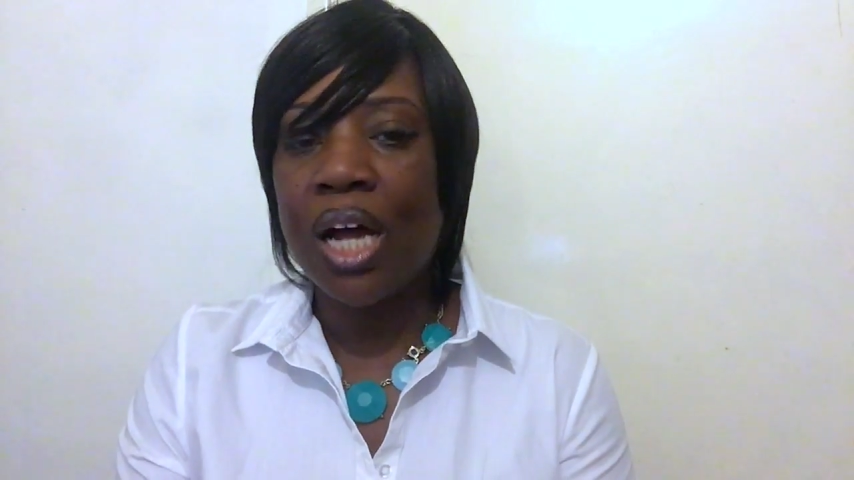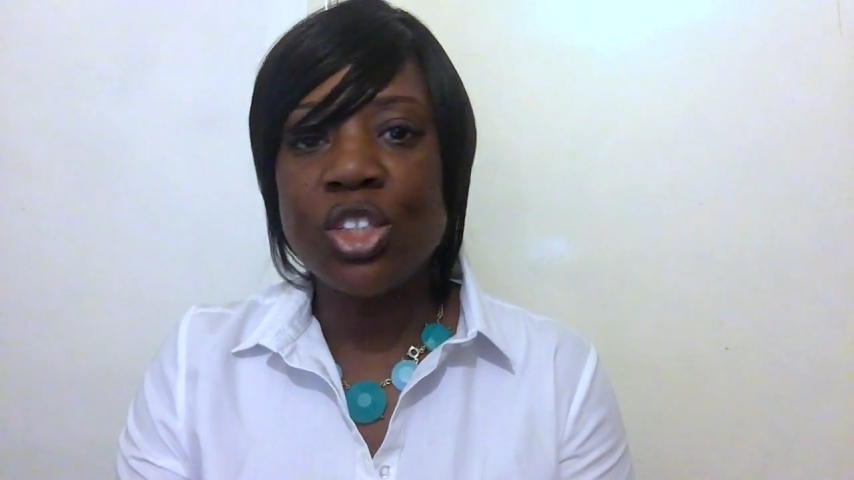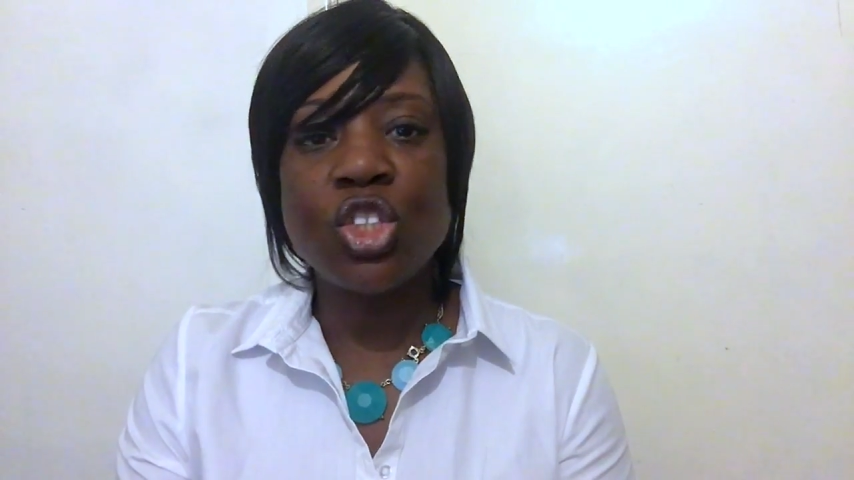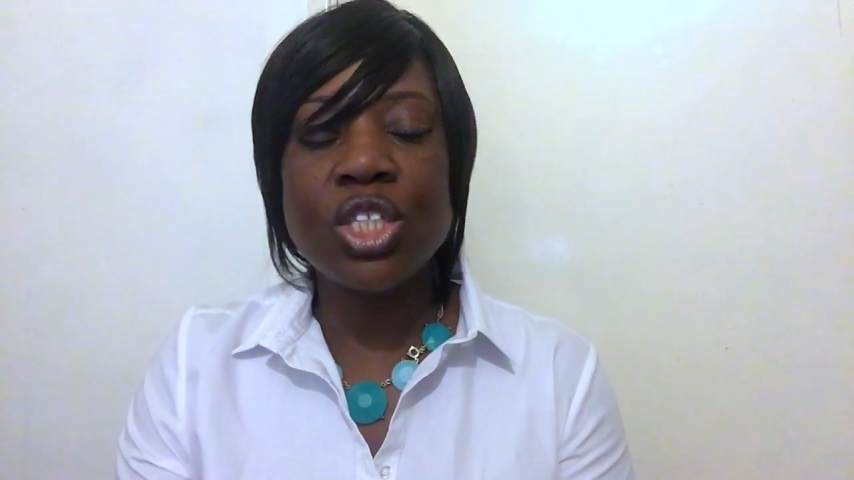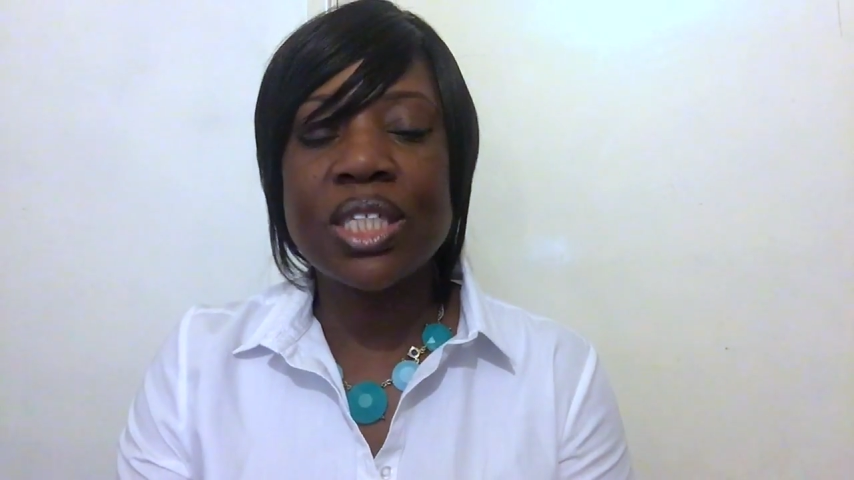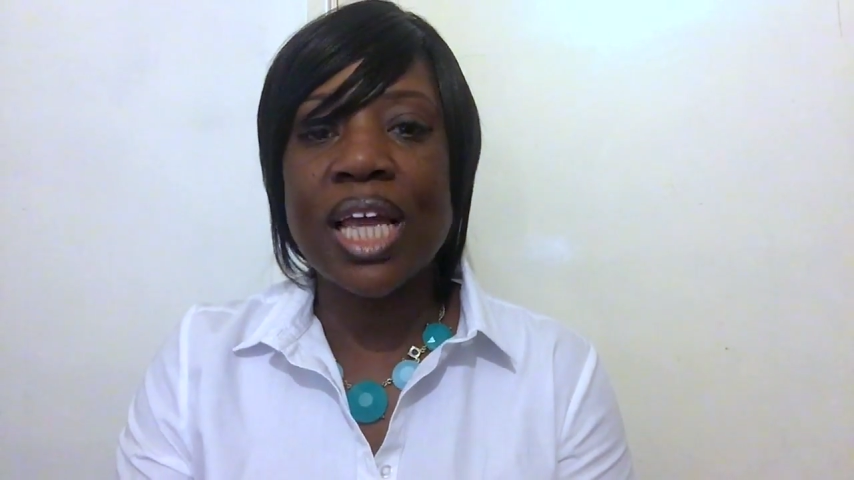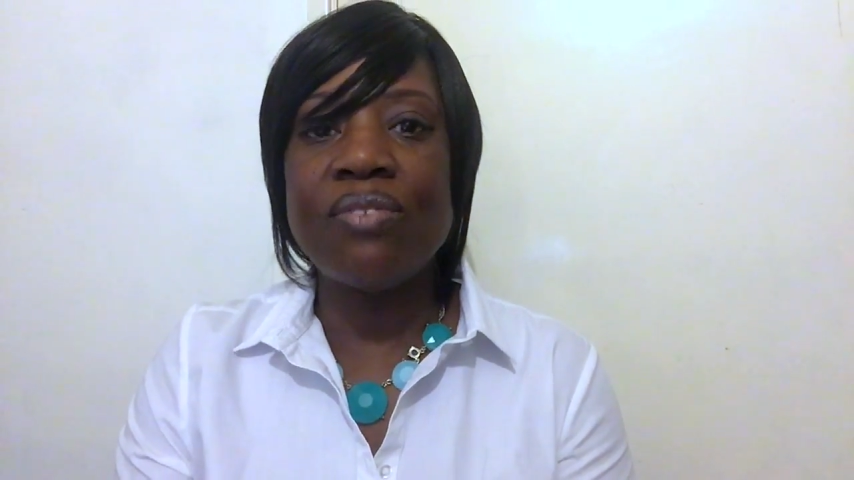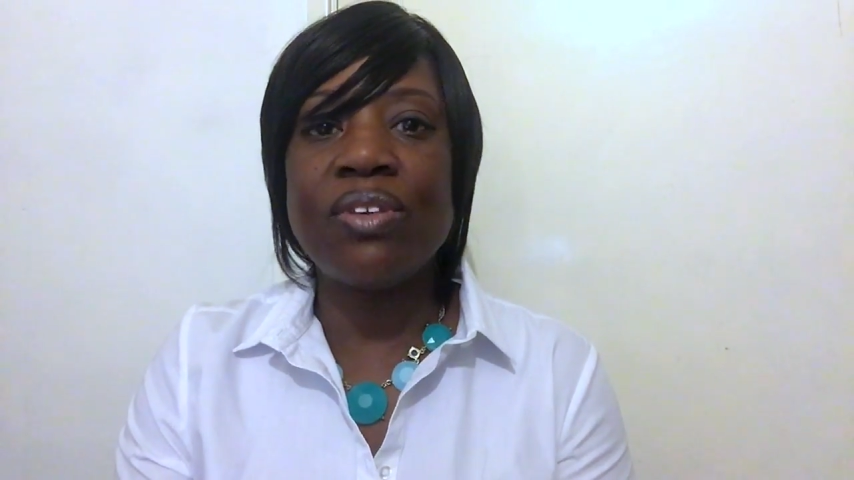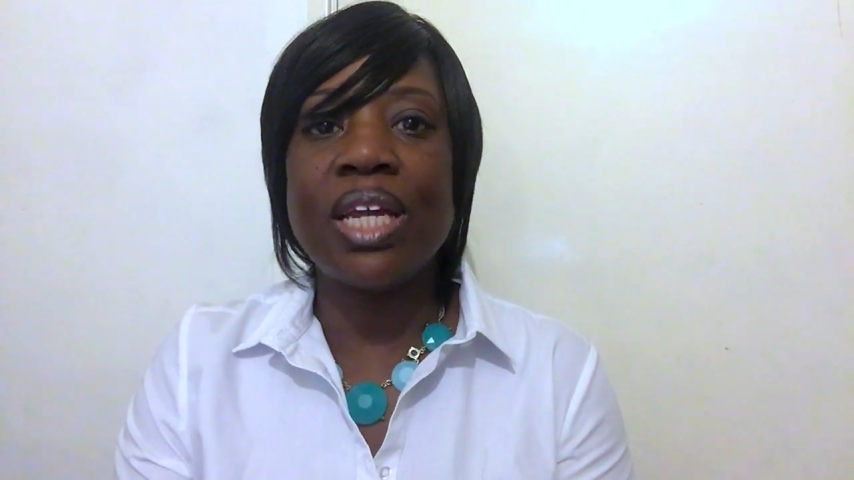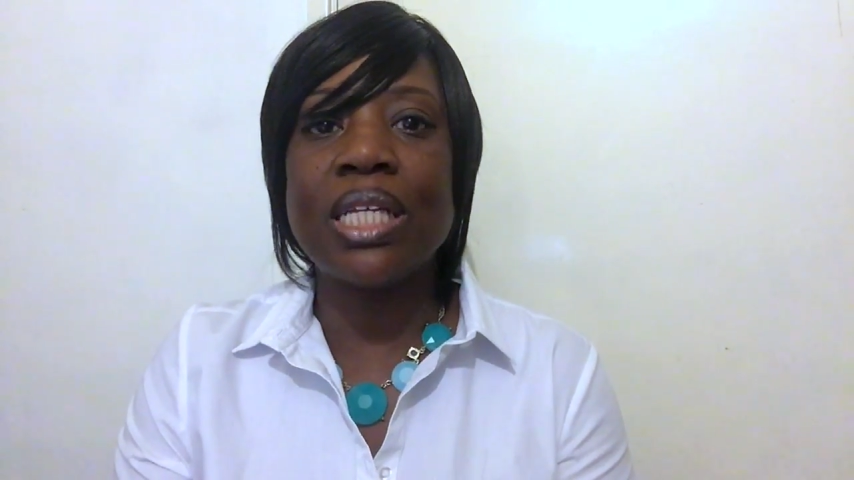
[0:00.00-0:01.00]
I just
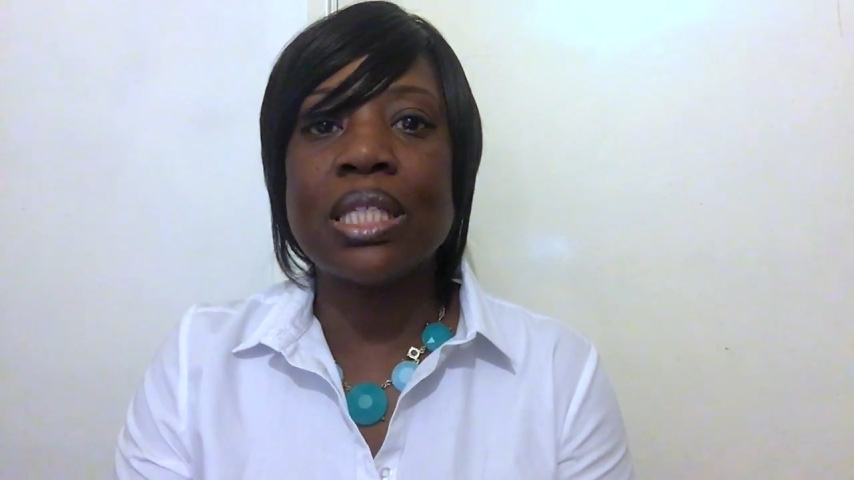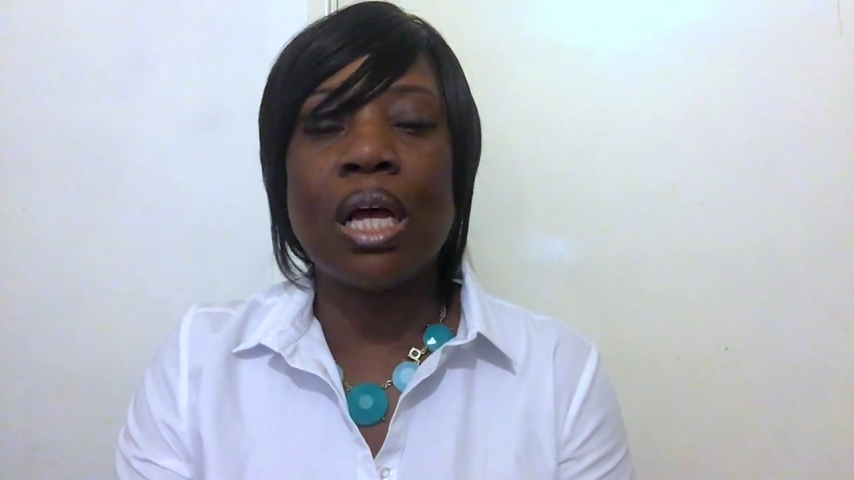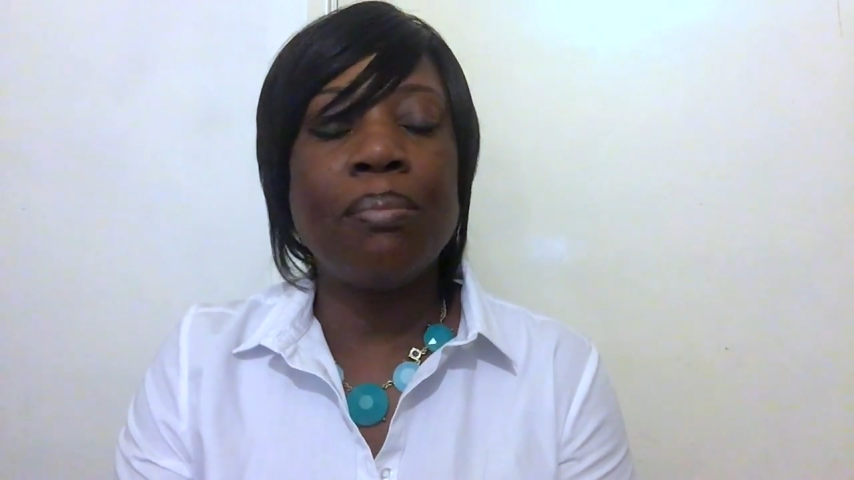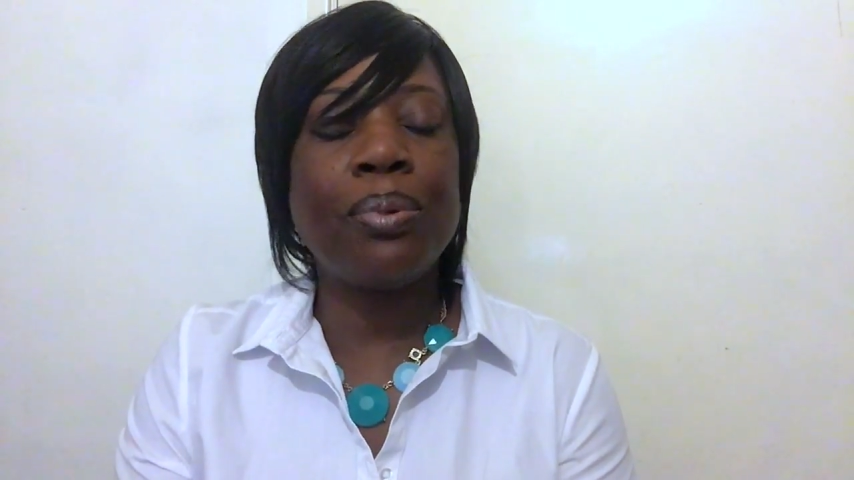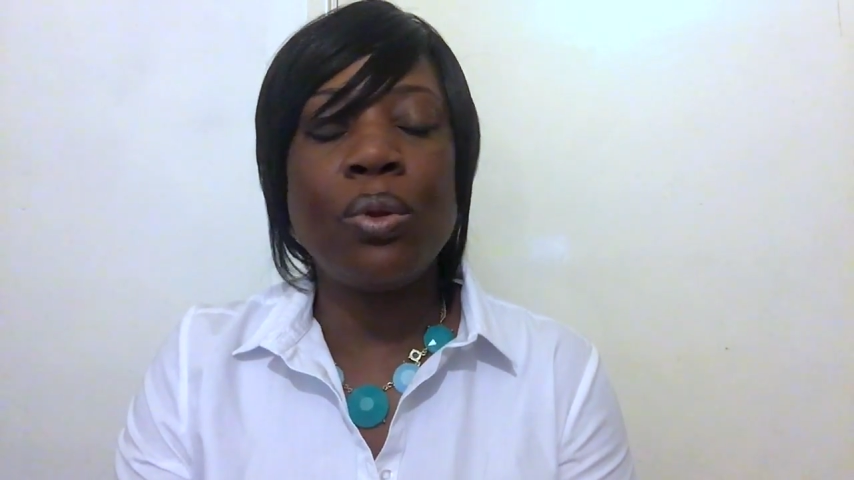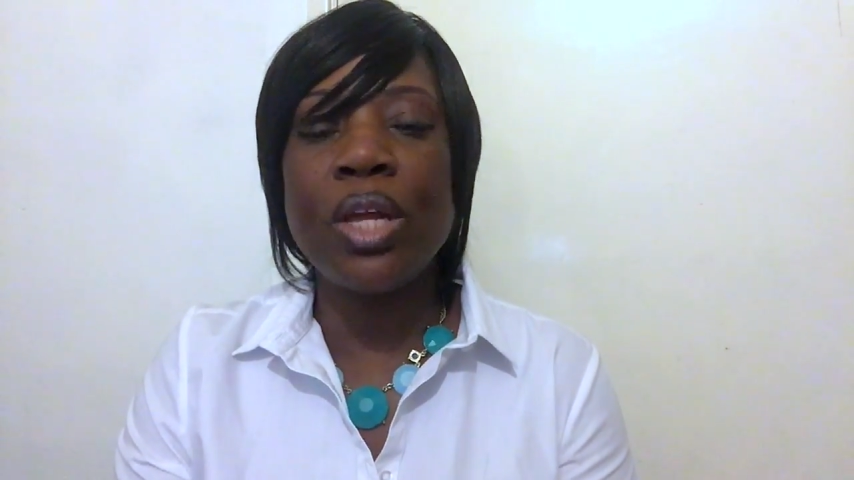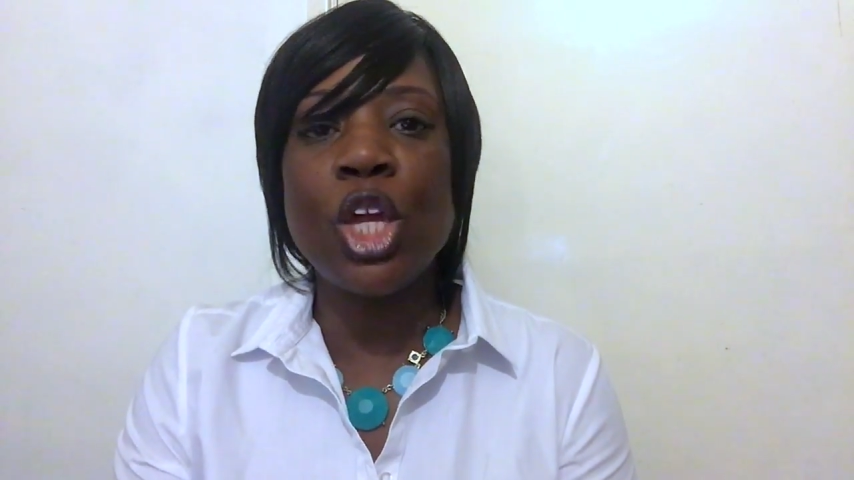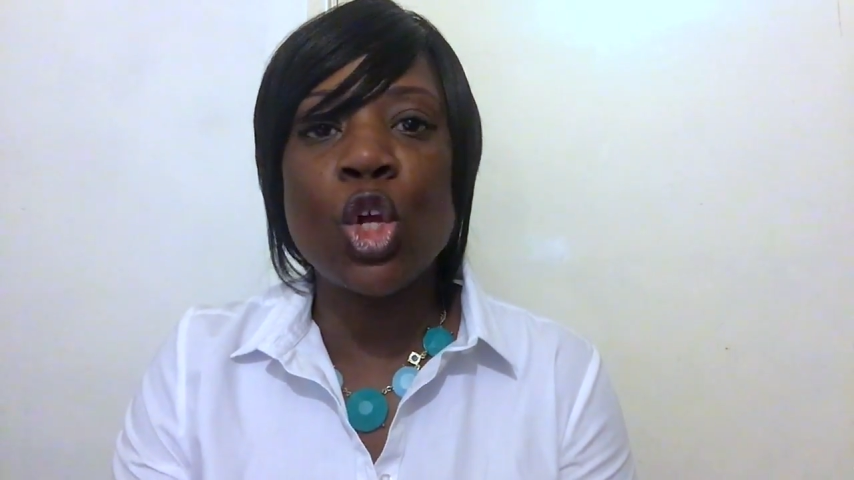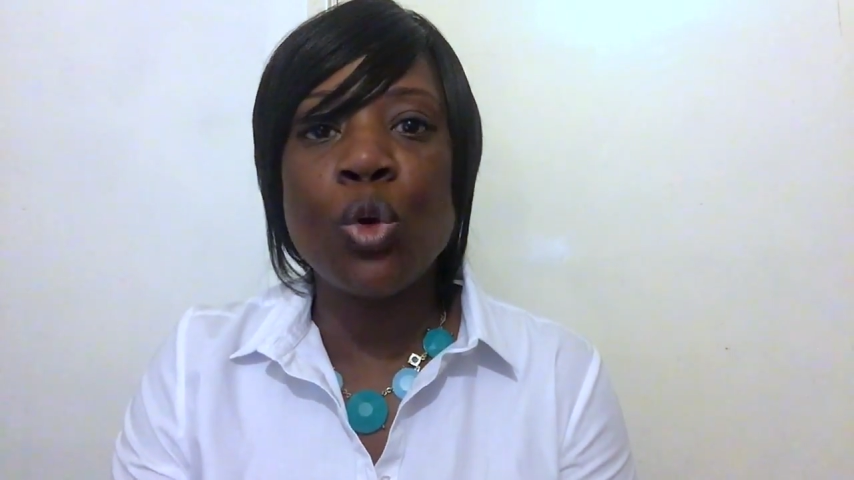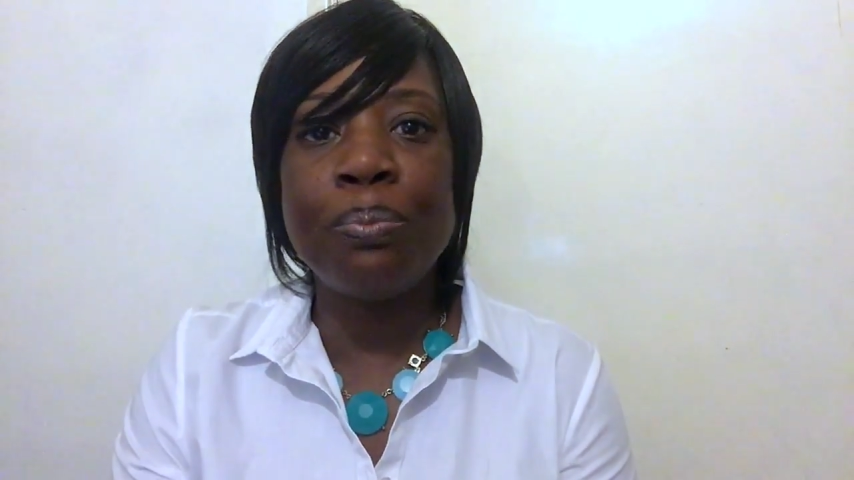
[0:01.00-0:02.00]
gave an example.
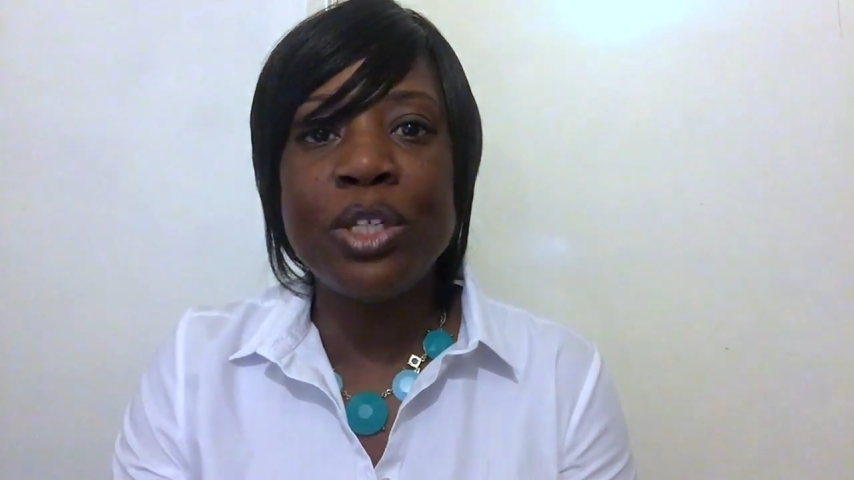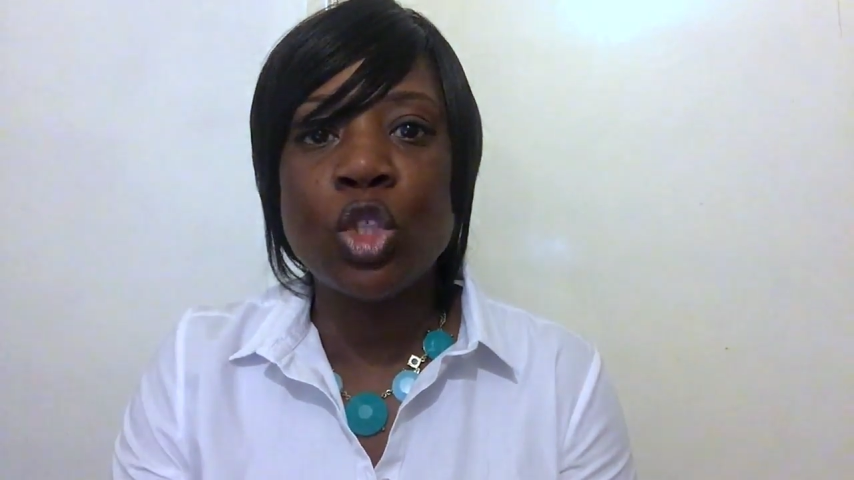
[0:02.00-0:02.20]
It could be